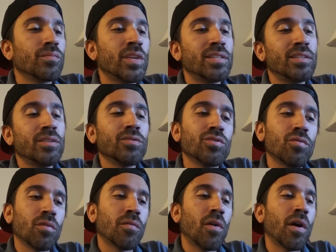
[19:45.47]
still
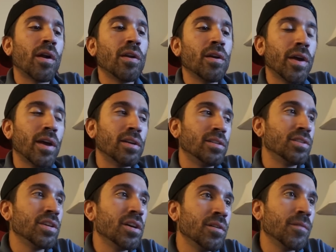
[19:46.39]
sort of hard. Okay,
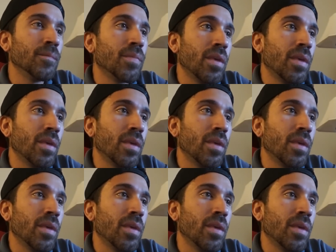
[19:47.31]
so